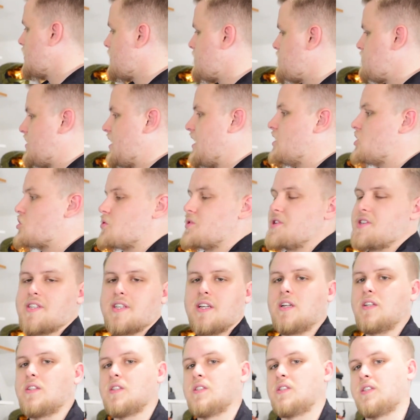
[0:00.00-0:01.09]
interesting
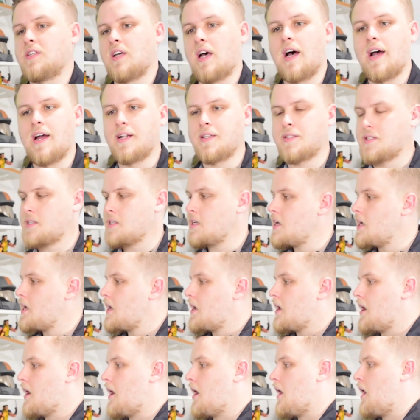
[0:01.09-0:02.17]
designs.
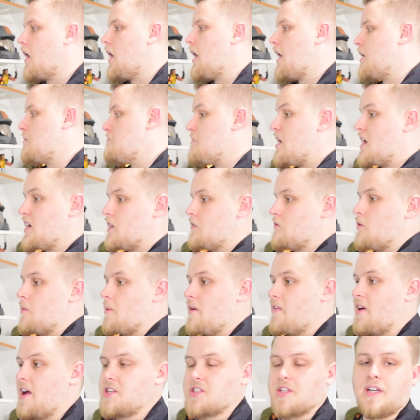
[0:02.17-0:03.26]
And many of them I've
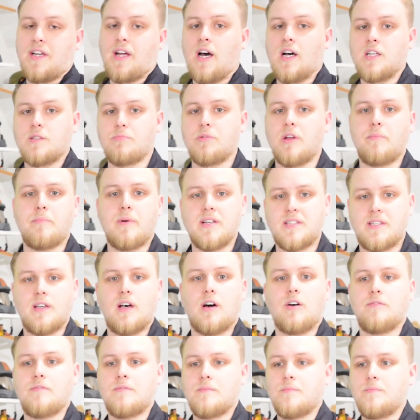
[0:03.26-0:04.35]
actually cosplayed myself.
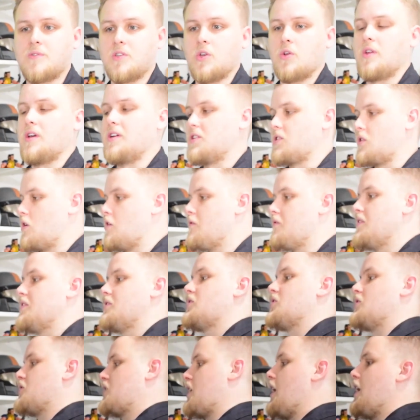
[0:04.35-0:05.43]
So they serve as
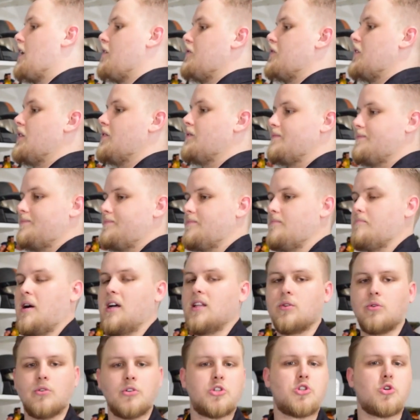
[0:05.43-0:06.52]
just kind of my
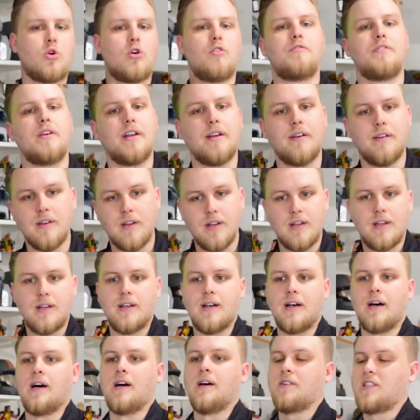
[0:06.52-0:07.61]
little trophy,
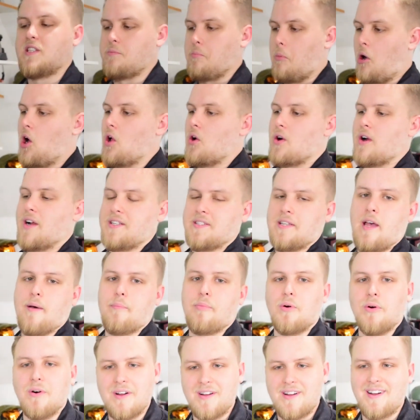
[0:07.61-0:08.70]
smaller example
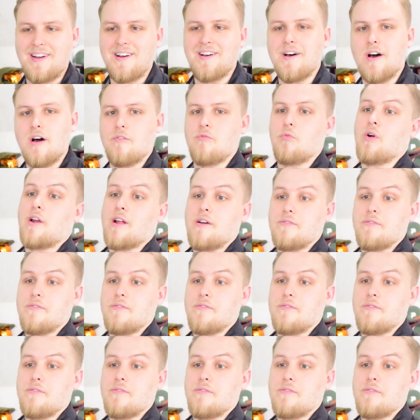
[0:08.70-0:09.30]
of what I've